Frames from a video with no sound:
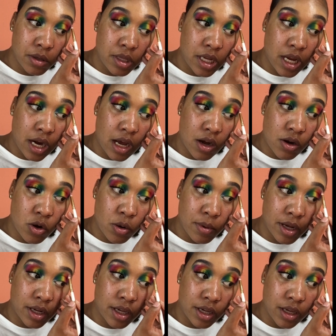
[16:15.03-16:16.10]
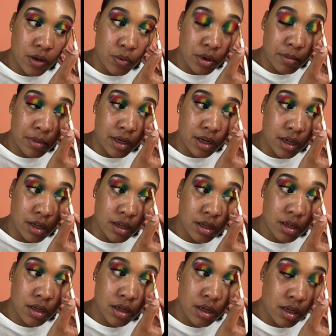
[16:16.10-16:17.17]
And I'll go back in with my
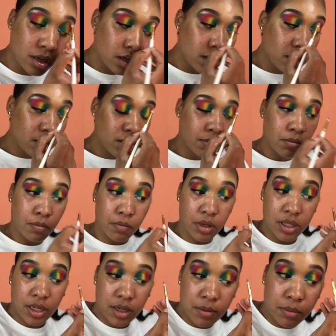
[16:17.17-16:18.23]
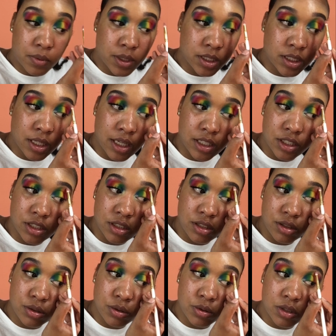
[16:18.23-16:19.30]
blending brush that I just
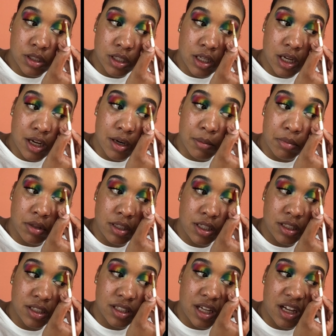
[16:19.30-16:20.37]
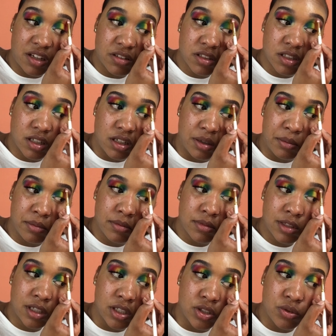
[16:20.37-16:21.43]
used and kind of blend this out some,
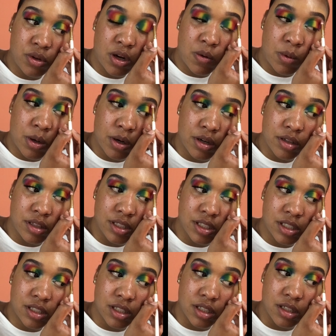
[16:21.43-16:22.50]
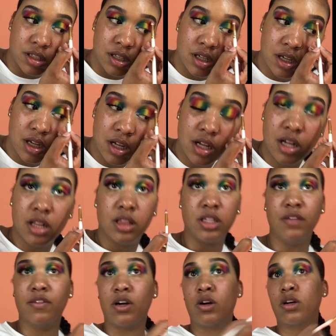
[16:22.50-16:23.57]
because you don't want this to leave
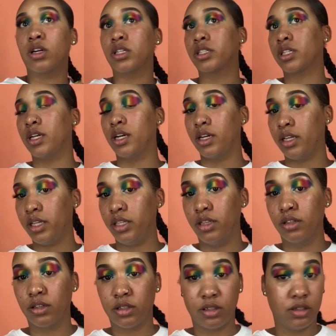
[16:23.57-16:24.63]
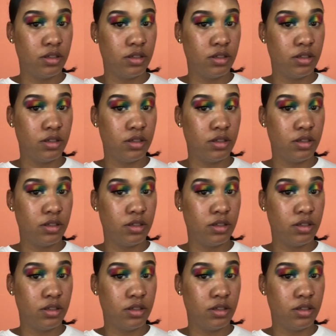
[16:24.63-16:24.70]
a harsh line either.